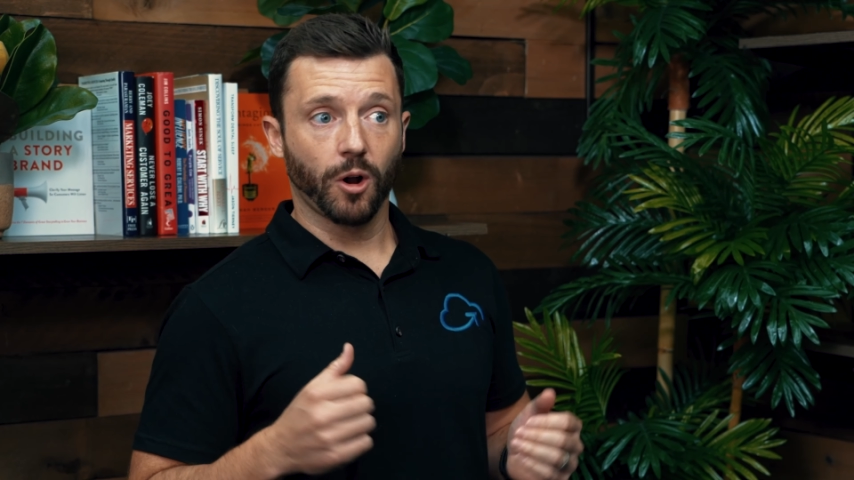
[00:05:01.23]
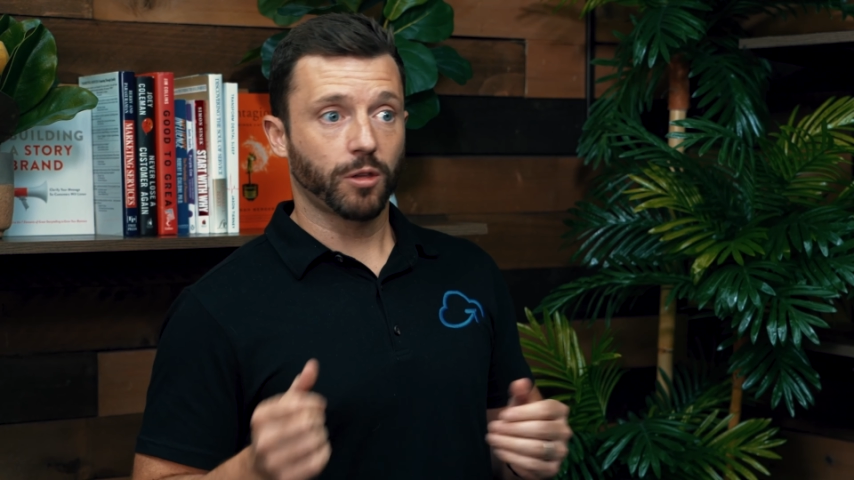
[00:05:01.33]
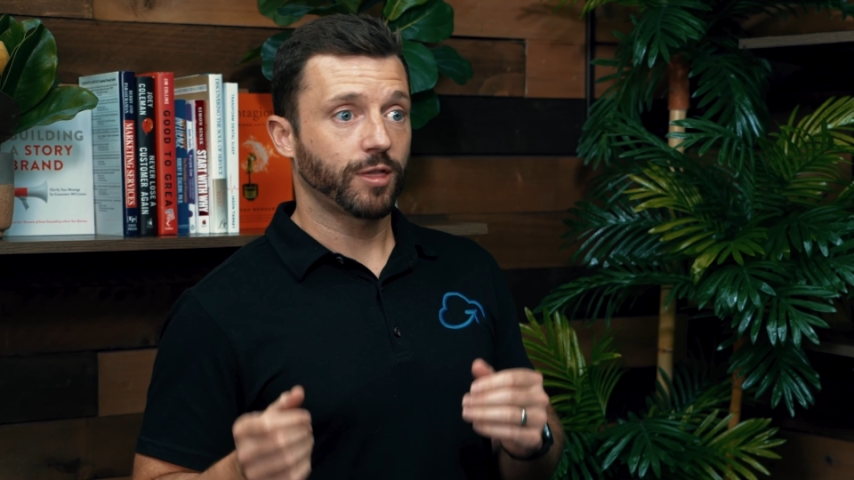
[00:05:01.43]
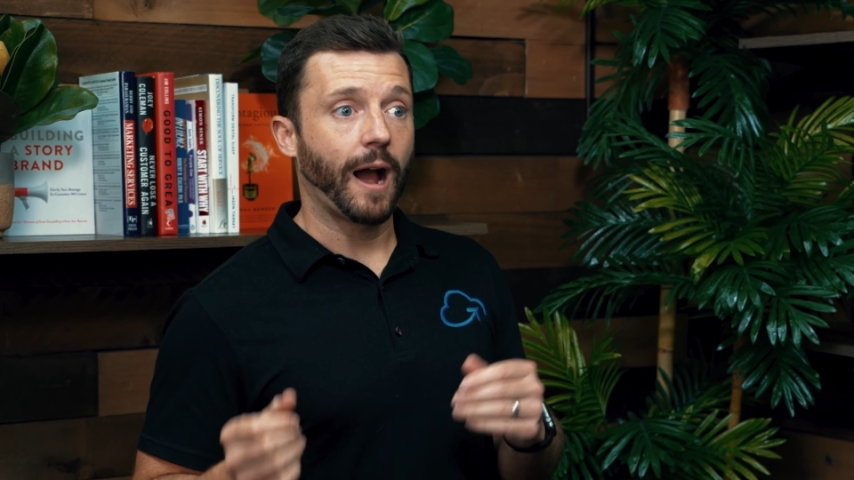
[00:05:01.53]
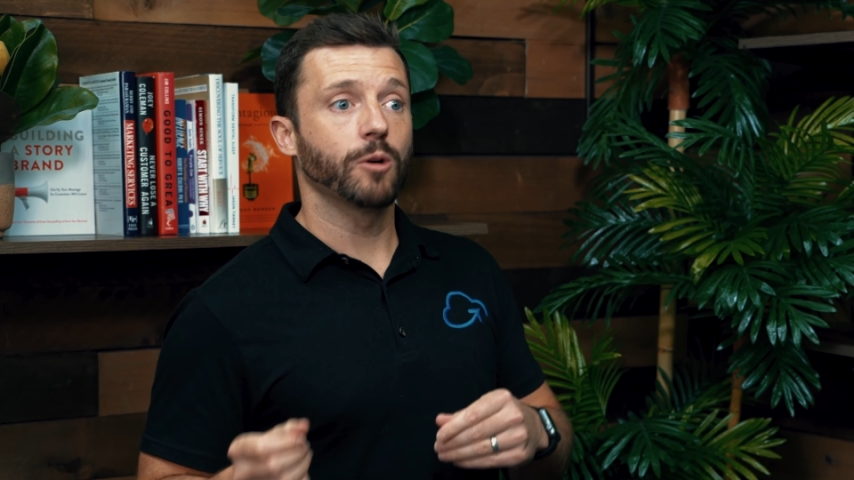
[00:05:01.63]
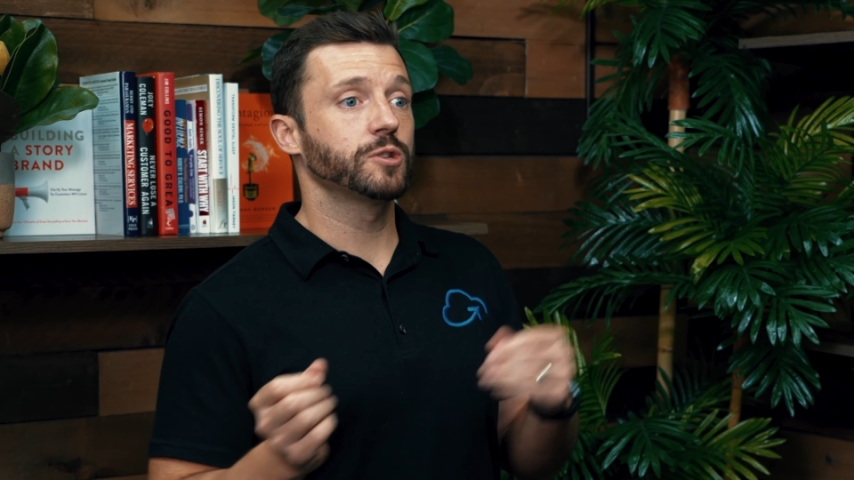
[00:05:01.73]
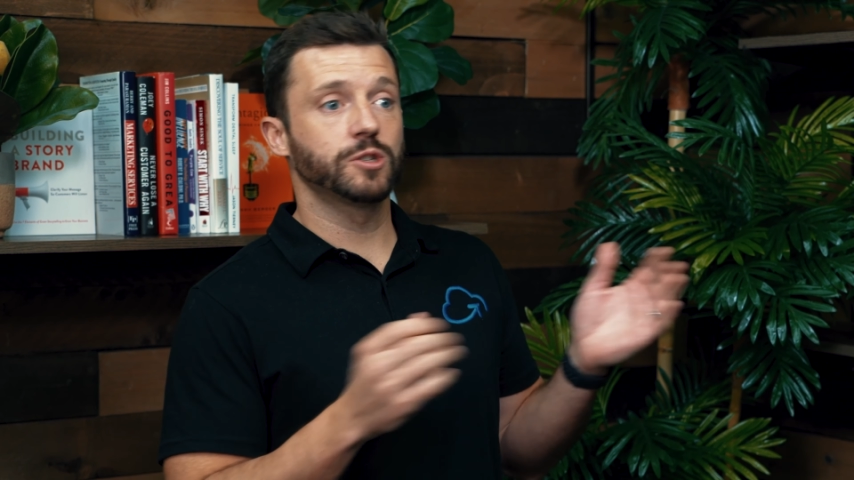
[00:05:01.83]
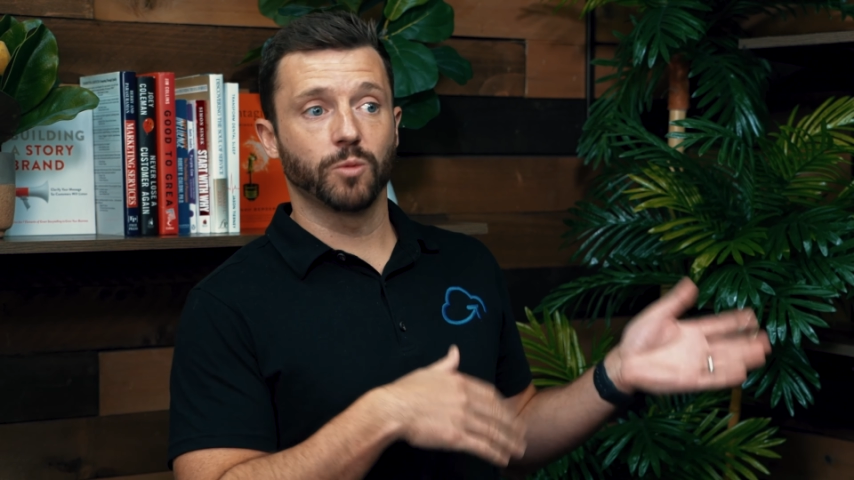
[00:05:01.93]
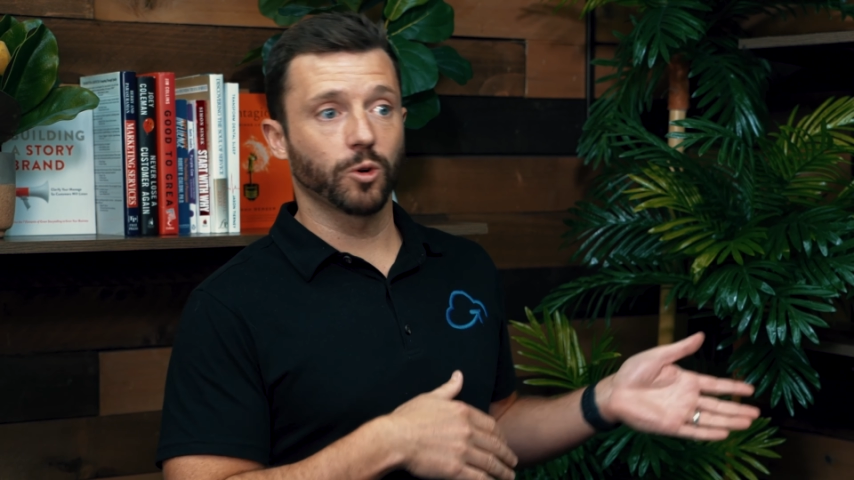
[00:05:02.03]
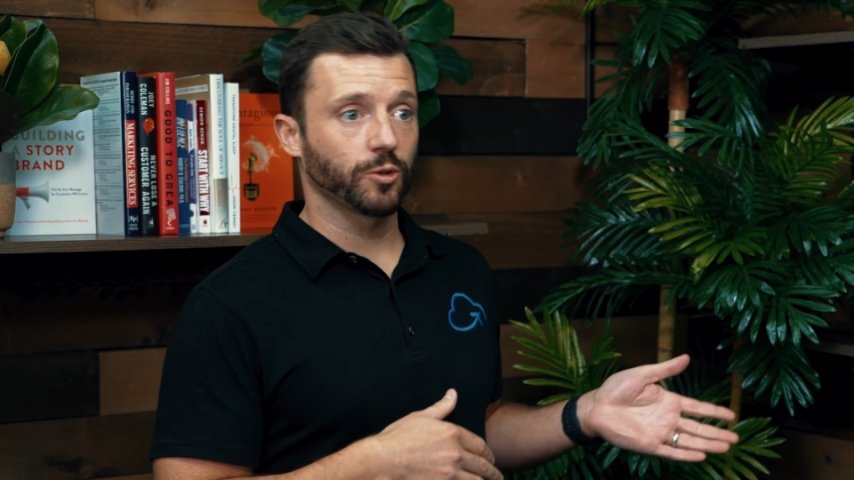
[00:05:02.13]
are
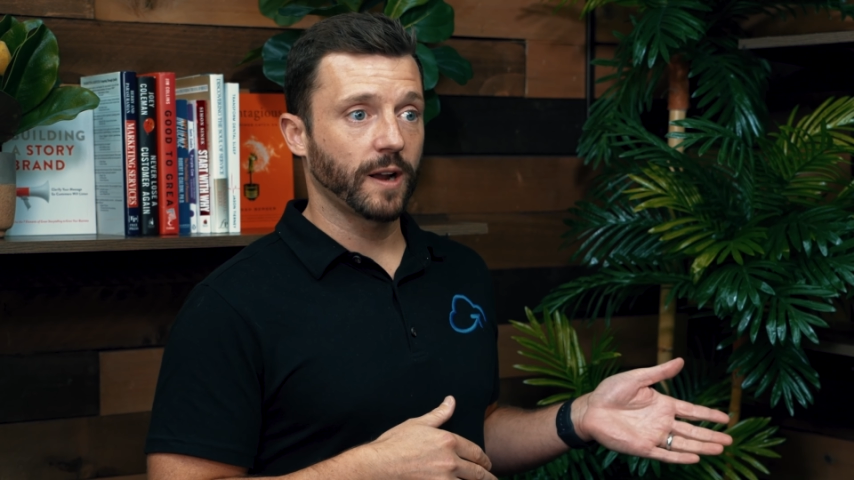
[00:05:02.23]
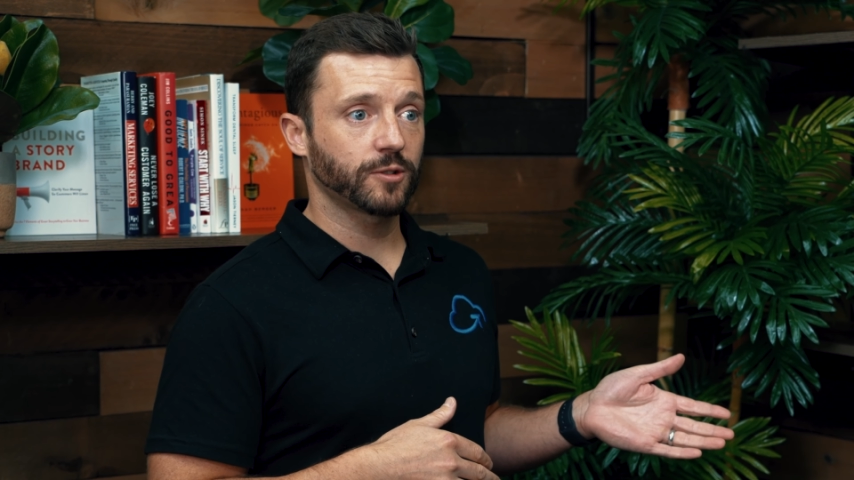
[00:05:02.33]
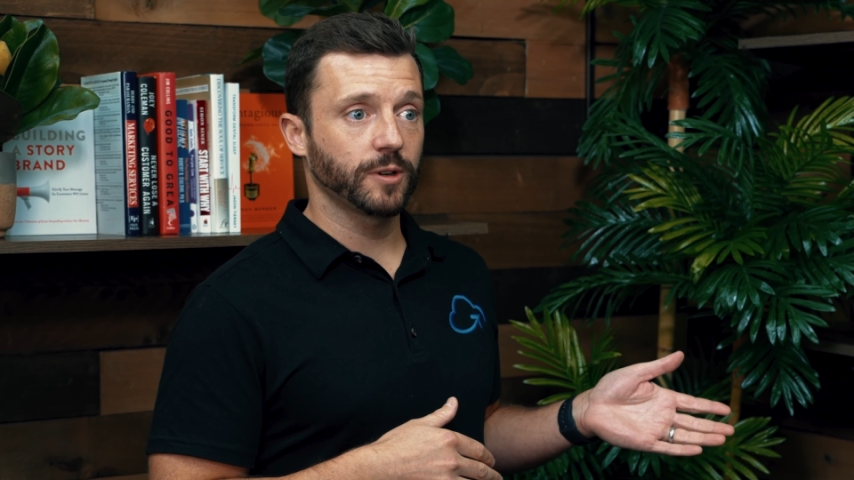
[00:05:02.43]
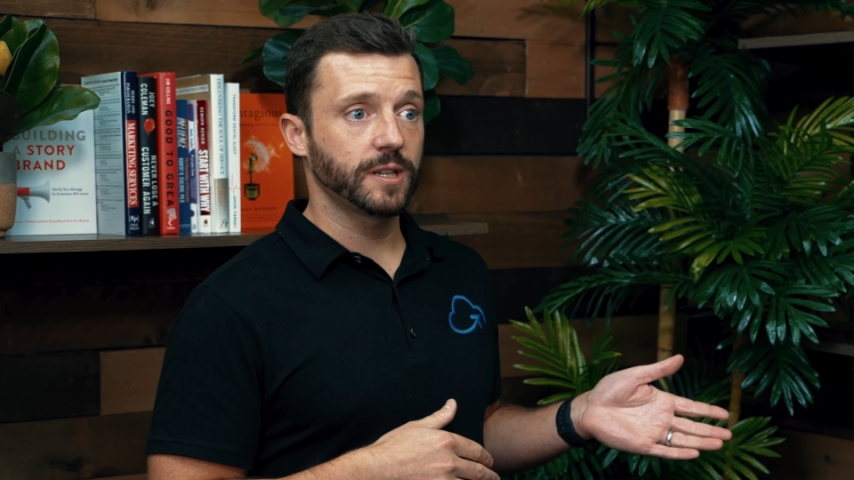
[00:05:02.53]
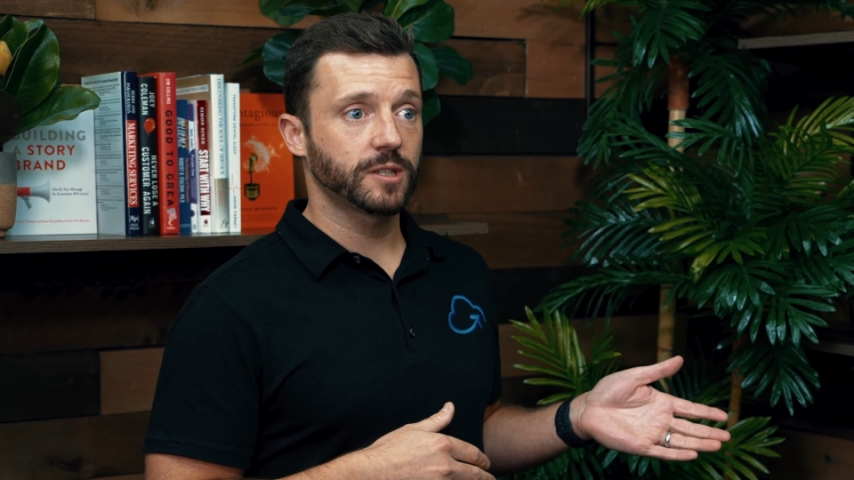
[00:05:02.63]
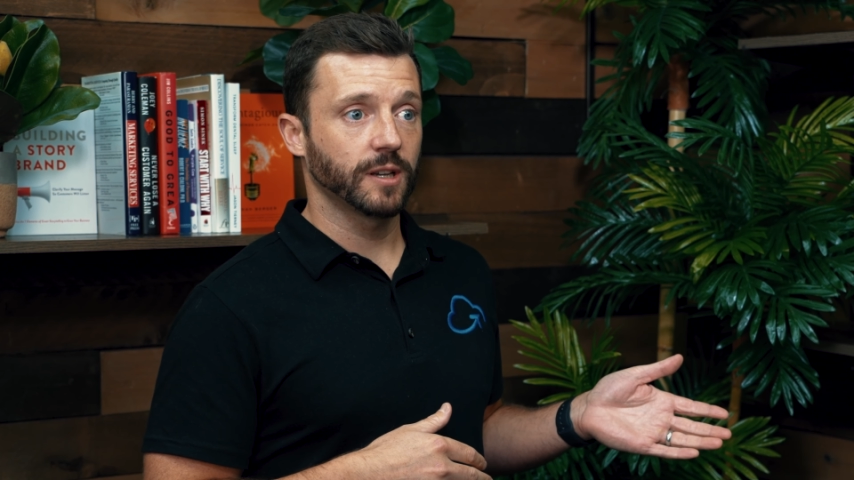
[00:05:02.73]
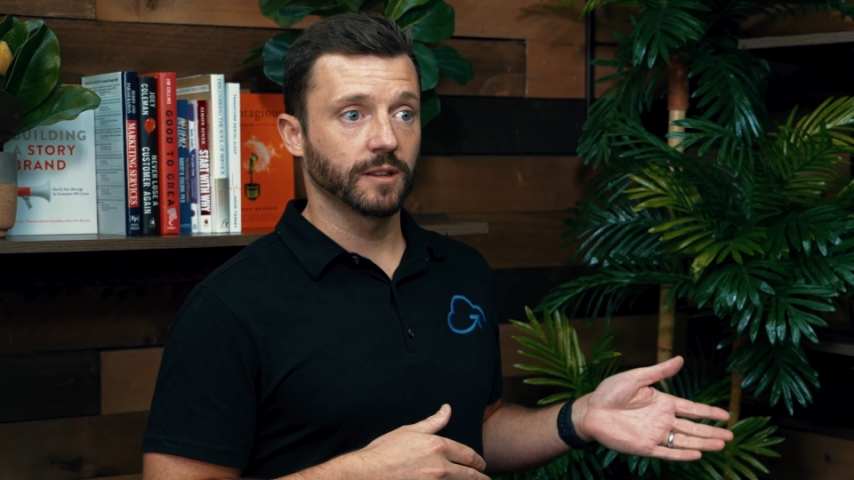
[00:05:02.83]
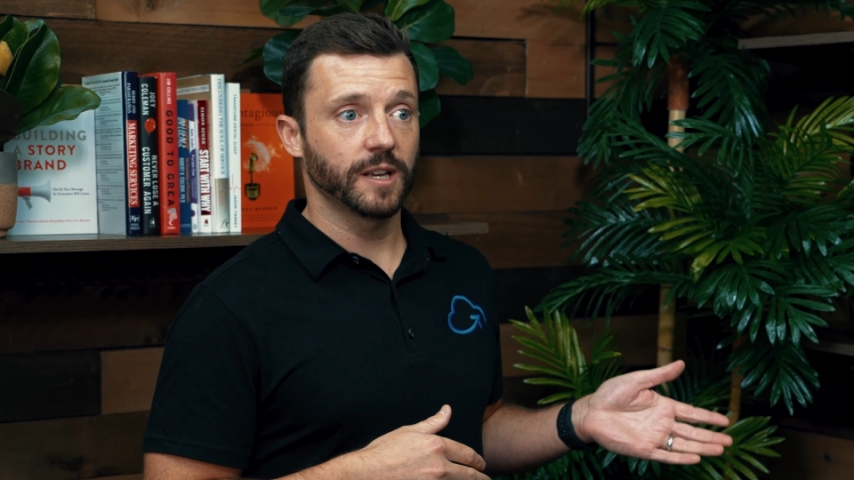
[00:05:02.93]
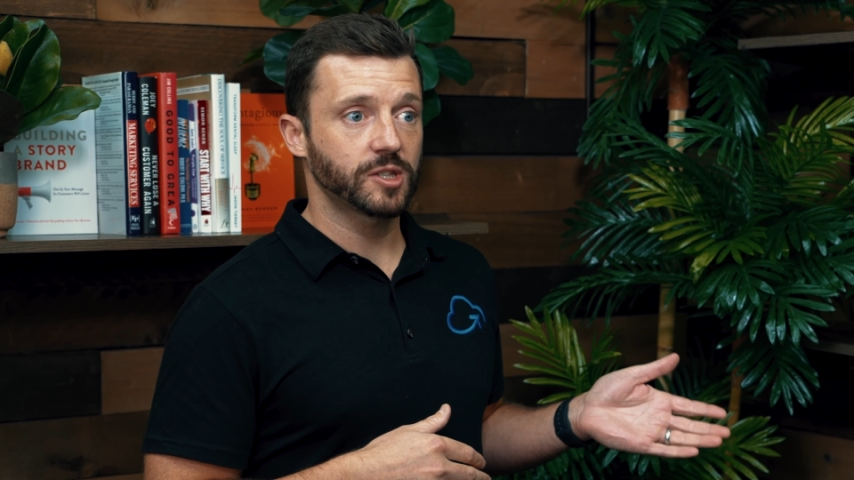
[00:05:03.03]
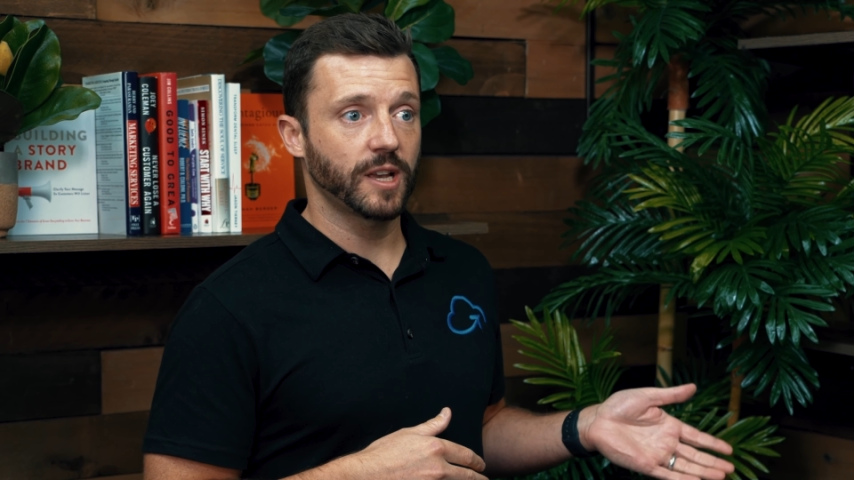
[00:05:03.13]
thousands more directories
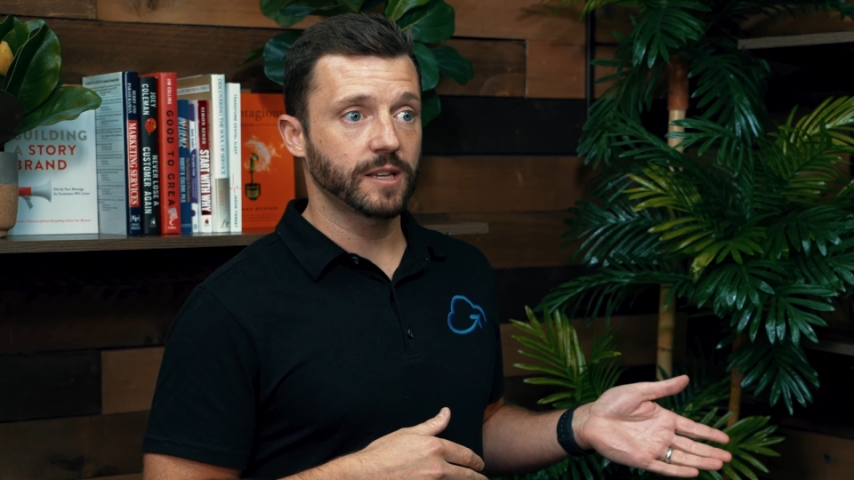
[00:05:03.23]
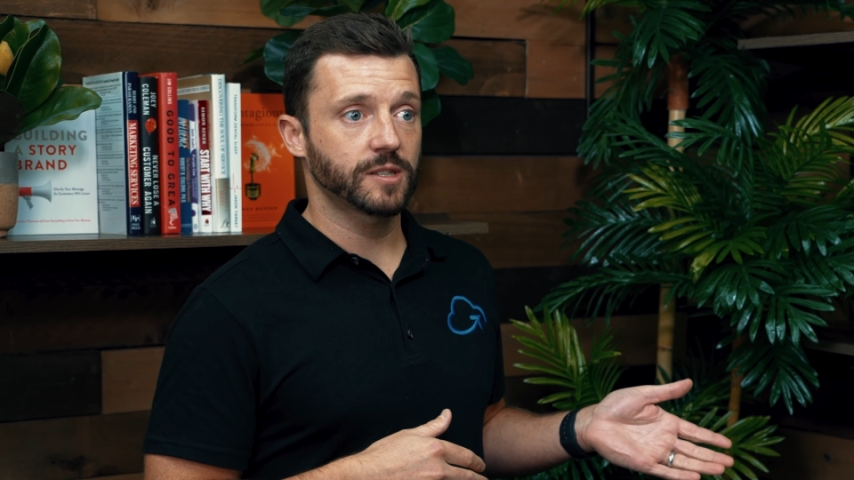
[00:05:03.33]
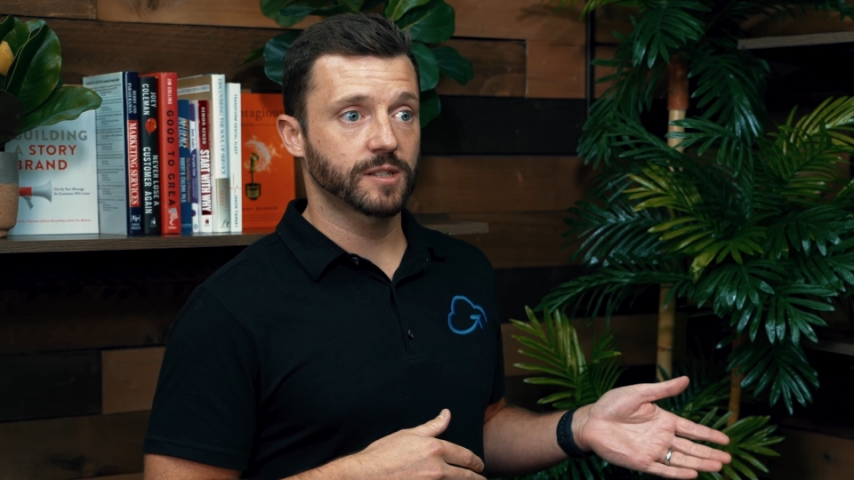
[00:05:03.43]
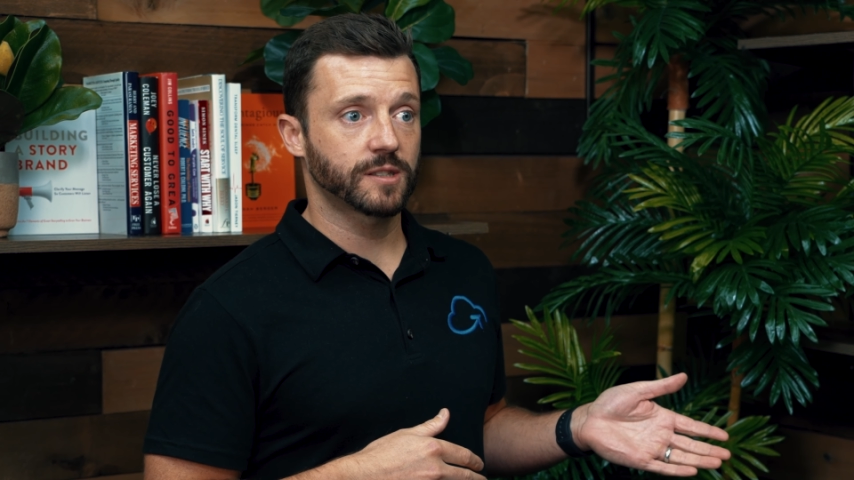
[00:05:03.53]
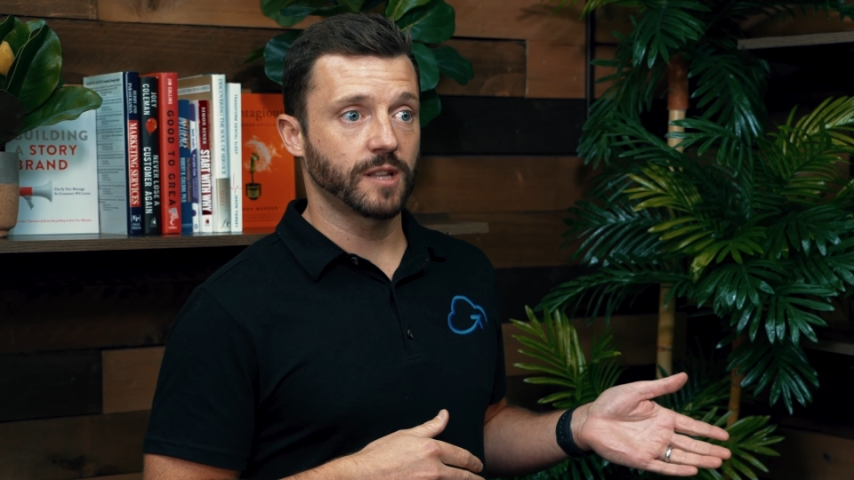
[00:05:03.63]
and listings